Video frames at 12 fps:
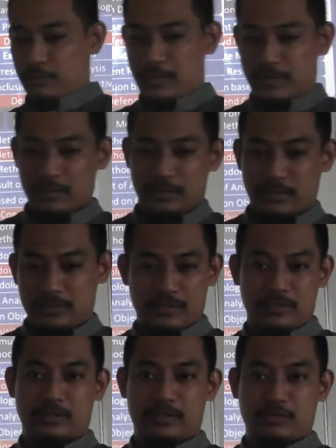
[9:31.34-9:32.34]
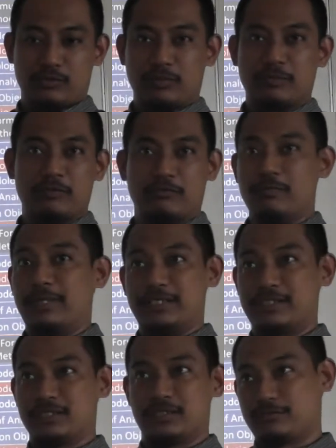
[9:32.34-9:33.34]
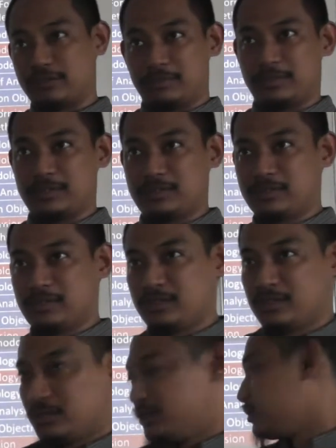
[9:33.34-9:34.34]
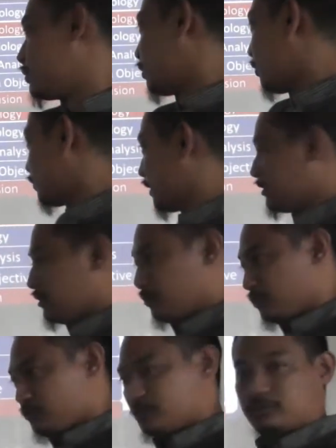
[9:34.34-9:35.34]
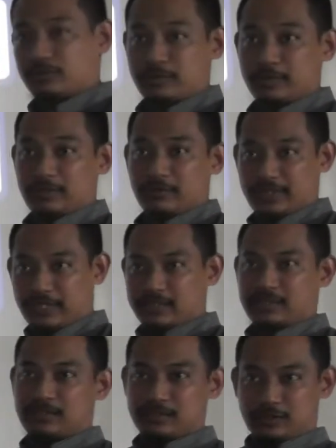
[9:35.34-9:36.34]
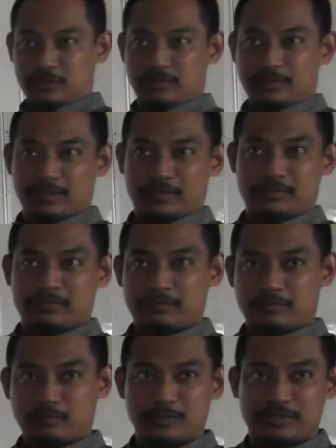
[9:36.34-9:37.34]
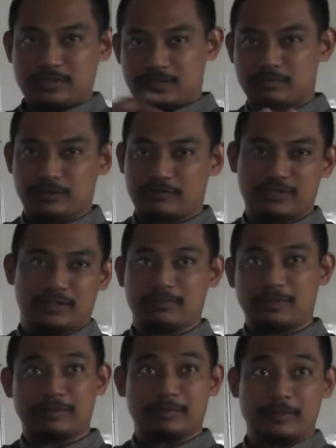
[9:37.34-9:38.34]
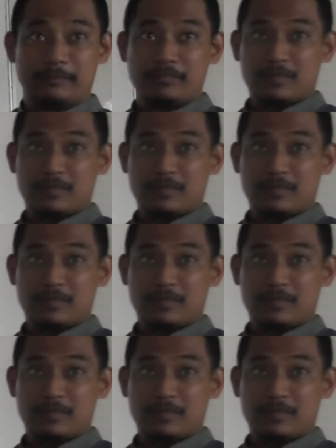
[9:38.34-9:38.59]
whether this is suitable for Malaysia, for example. So conclusion, no, not suitable, or yes, suitable, with this motivation, blah blah blah.